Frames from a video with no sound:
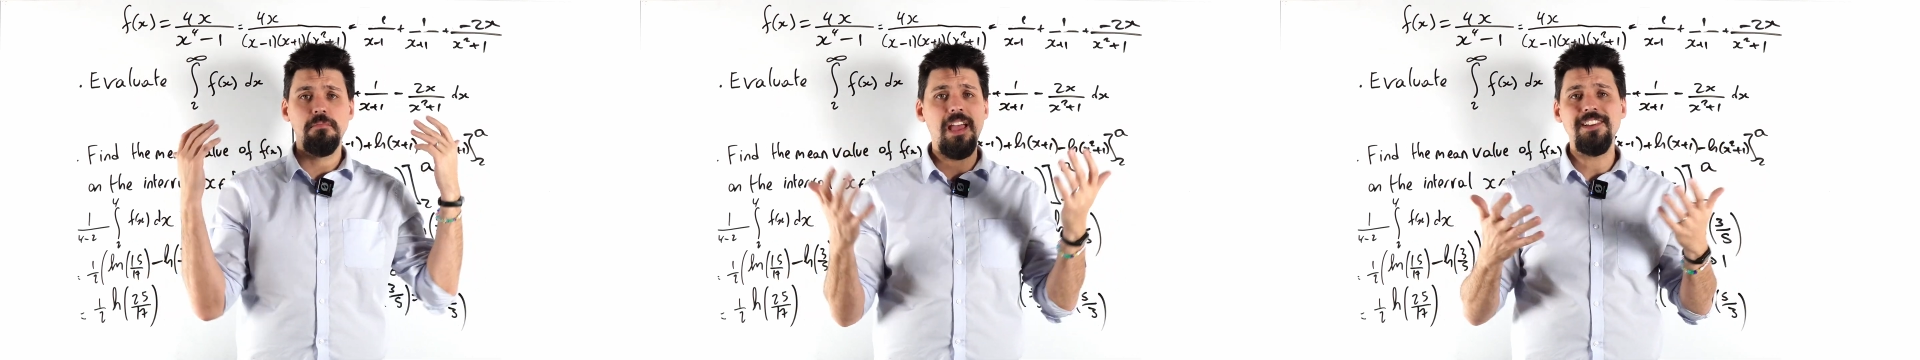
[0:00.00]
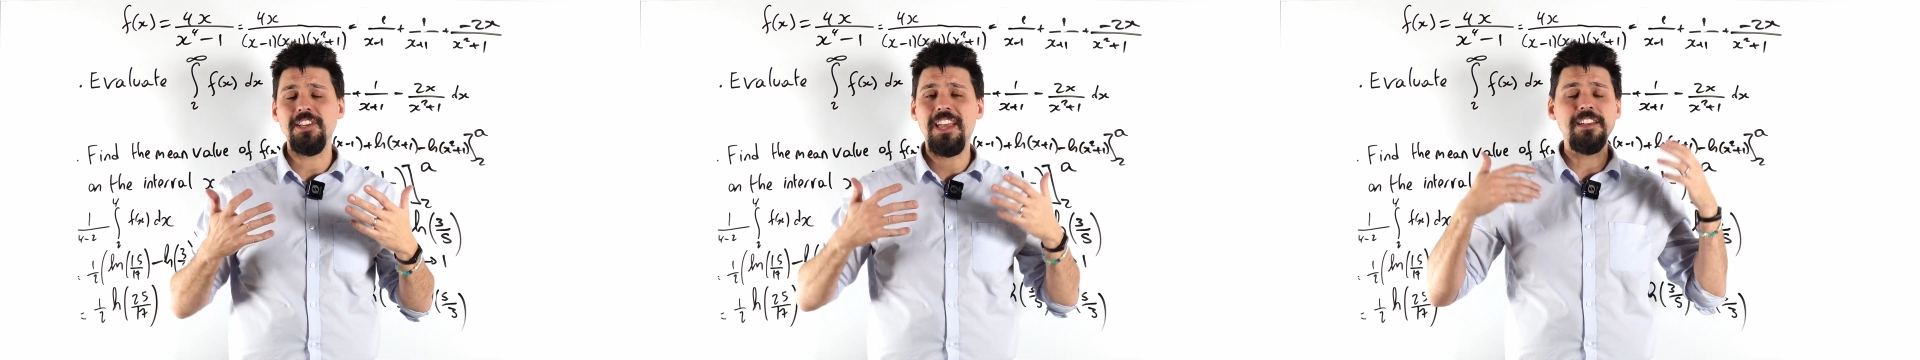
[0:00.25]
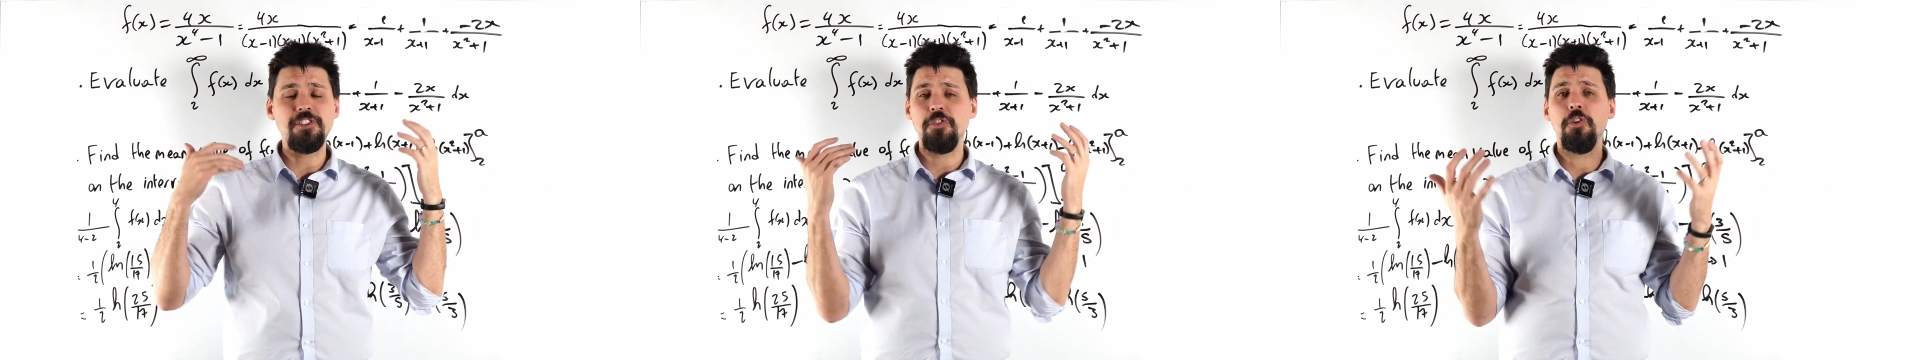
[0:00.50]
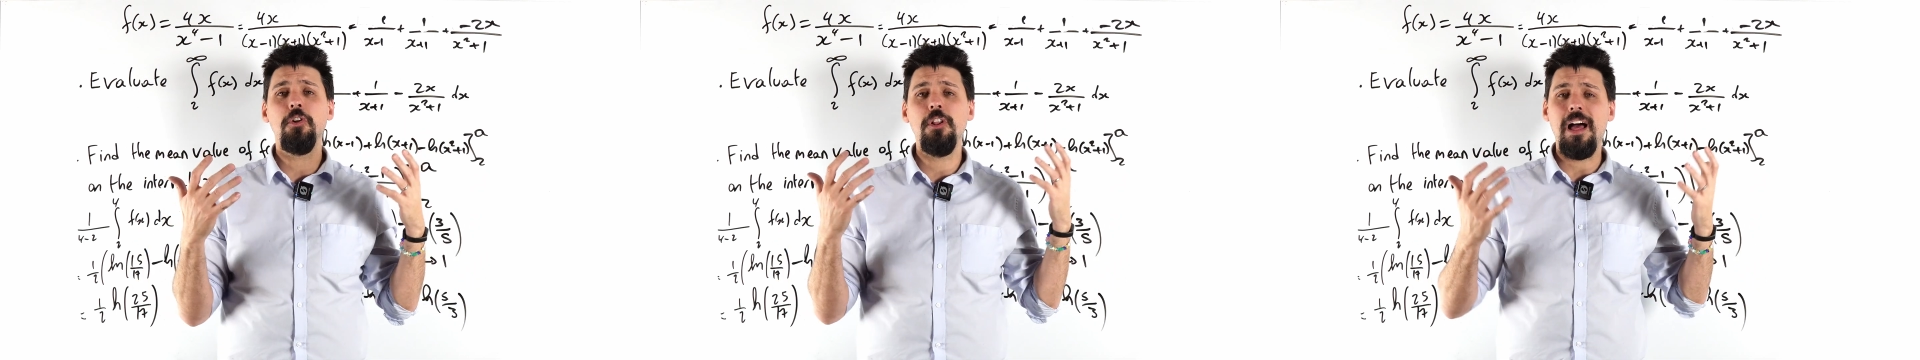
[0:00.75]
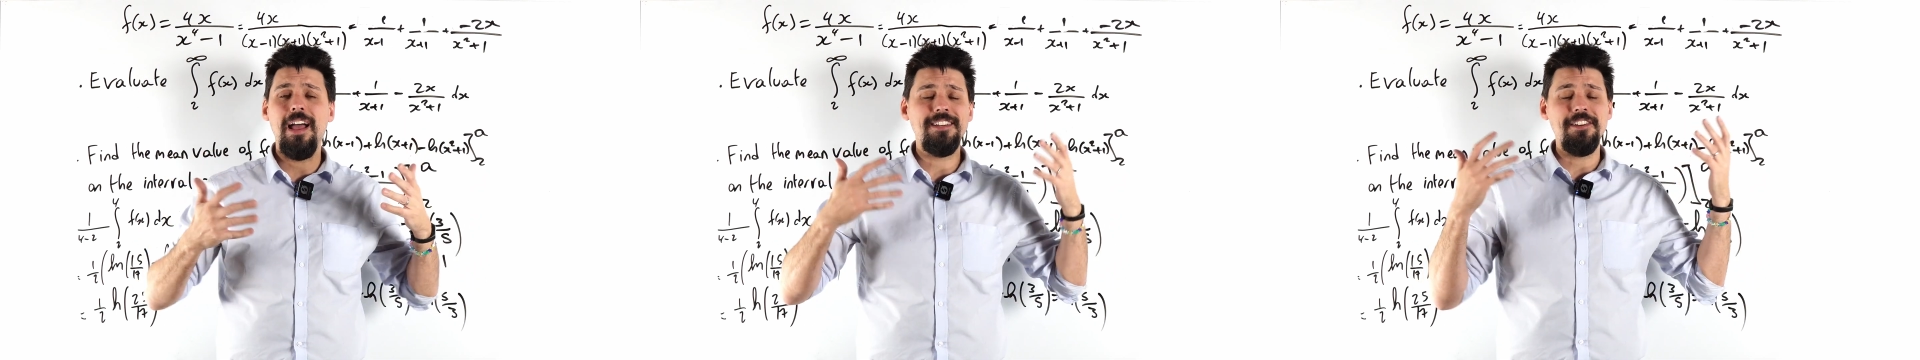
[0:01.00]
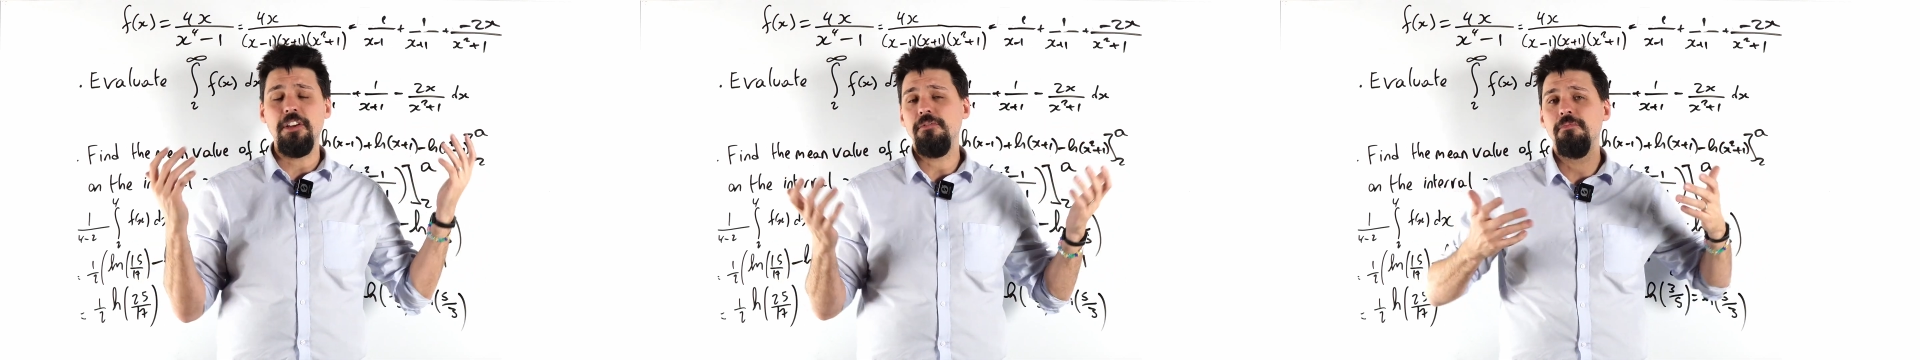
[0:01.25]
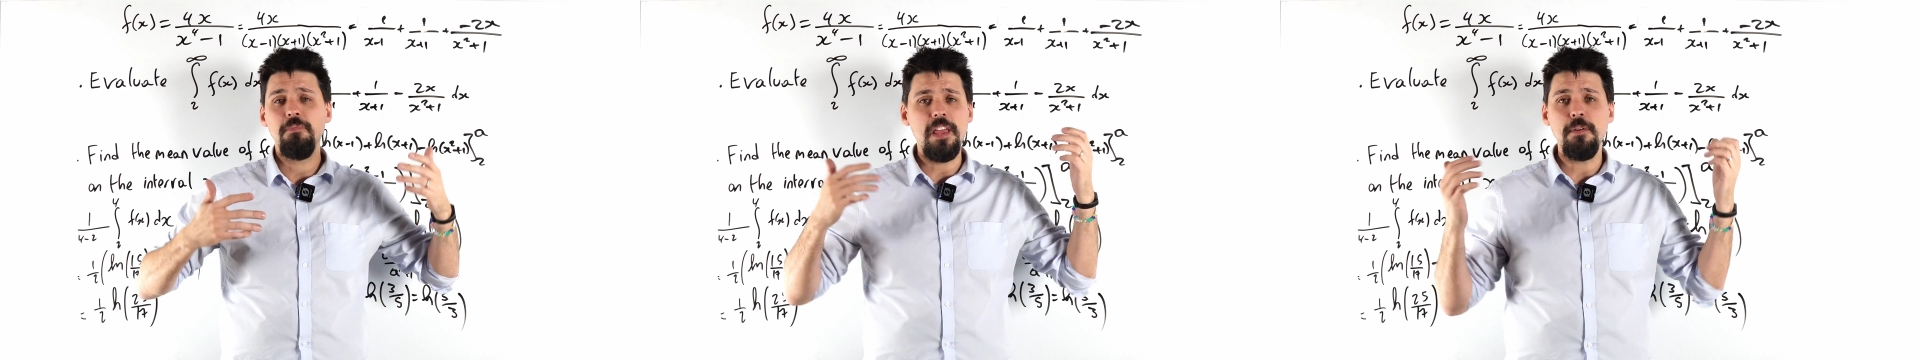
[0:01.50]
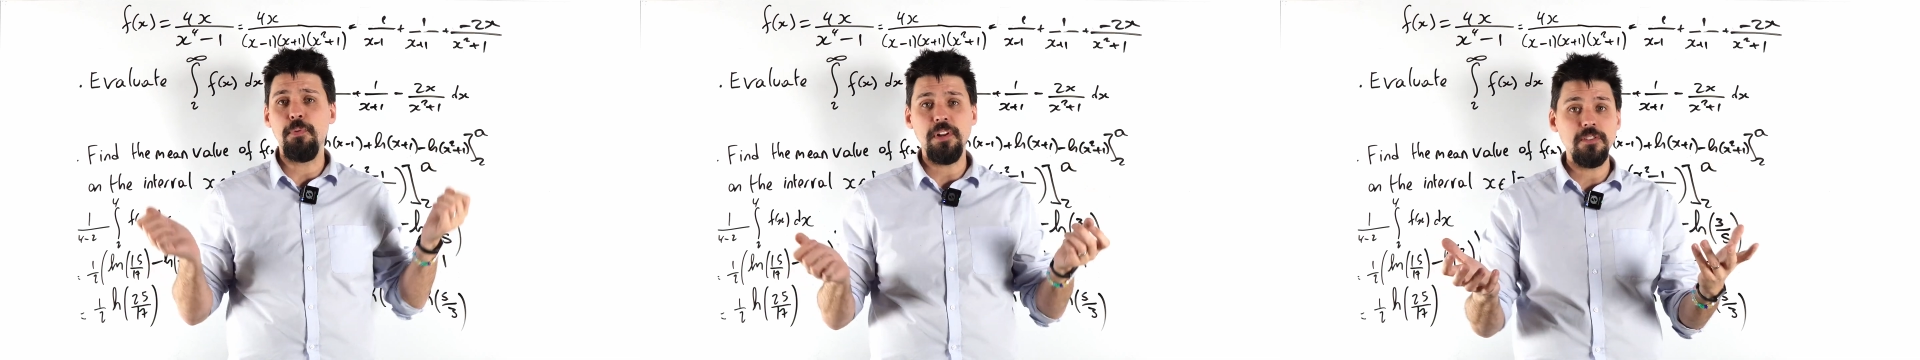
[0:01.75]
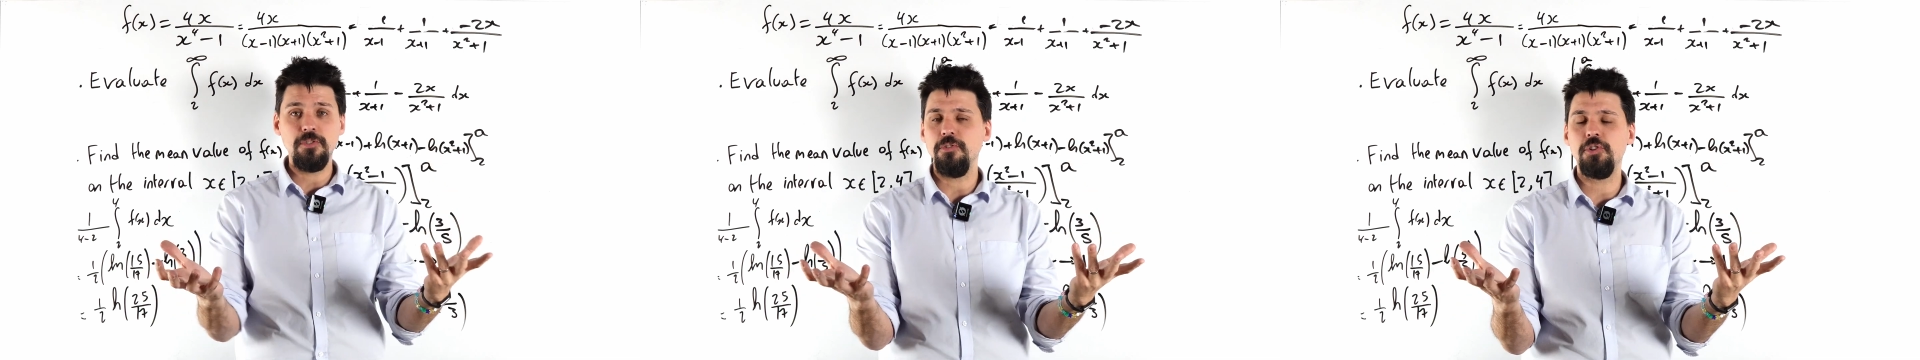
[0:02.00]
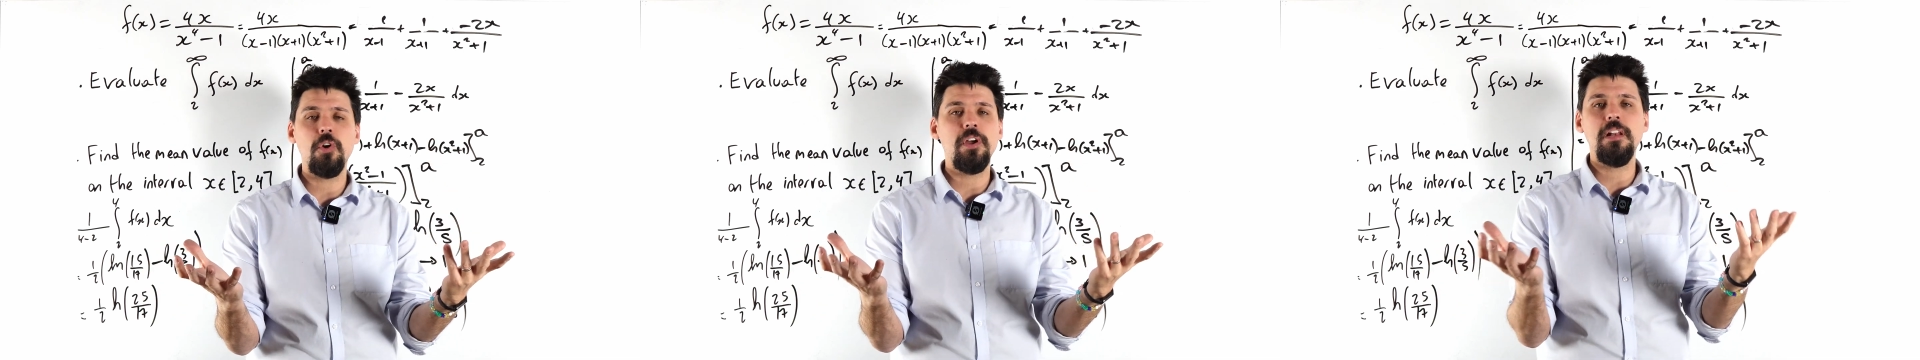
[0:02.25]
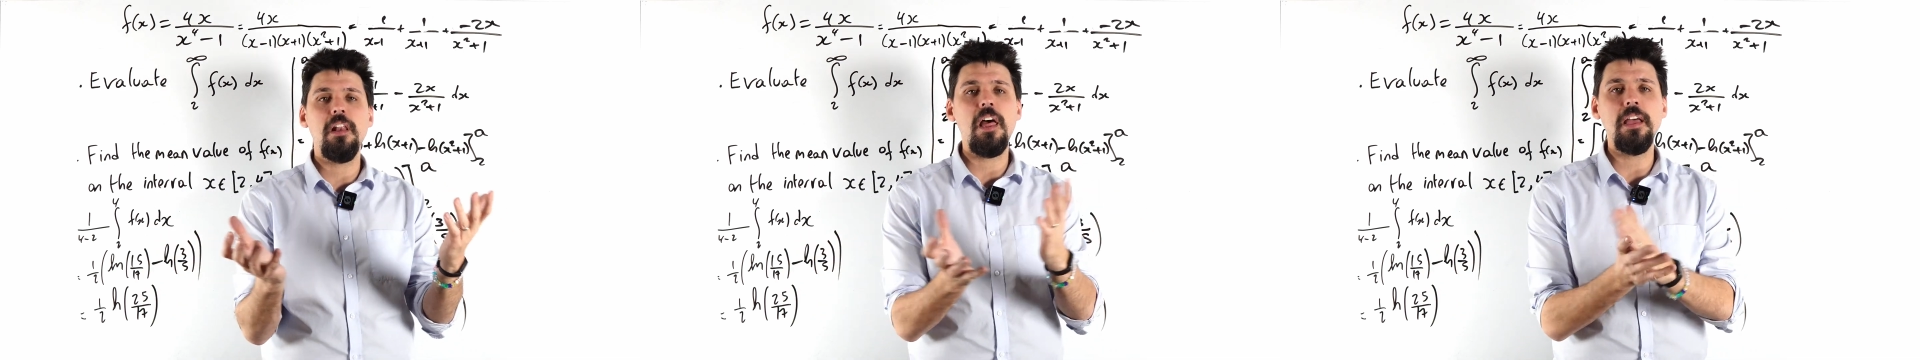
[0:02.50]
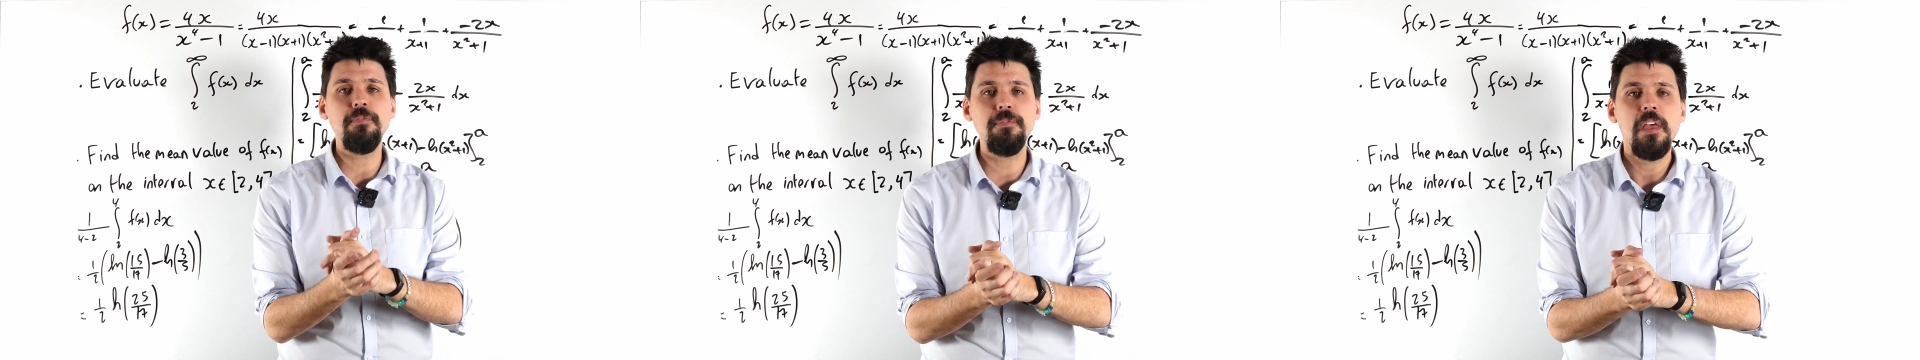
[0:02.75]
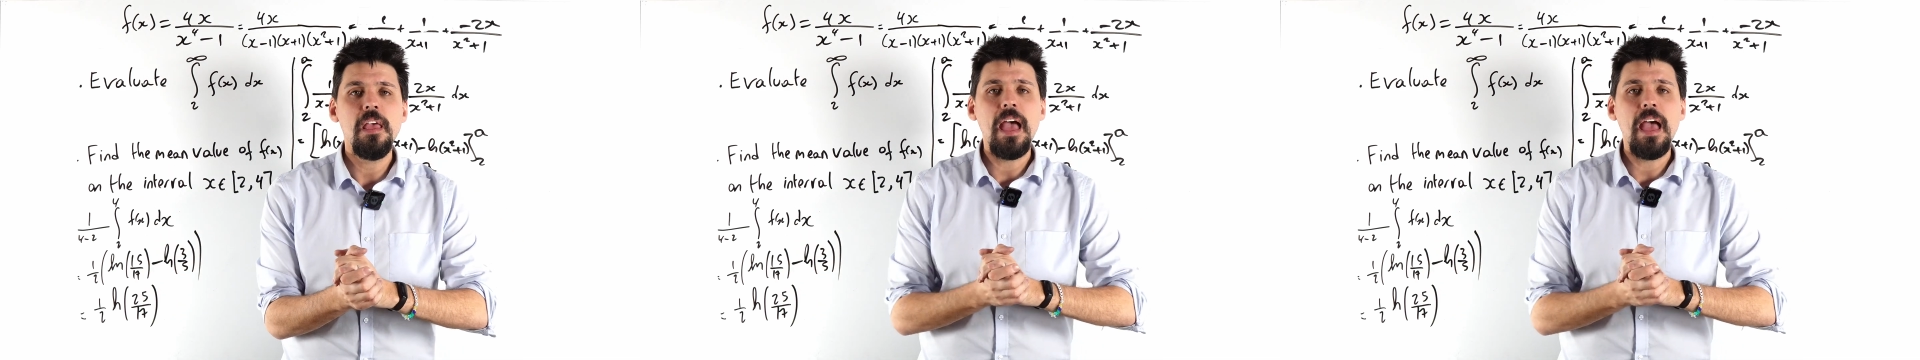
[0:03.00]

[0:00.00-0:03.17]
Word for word: educational, I don't know, it brings you joy in life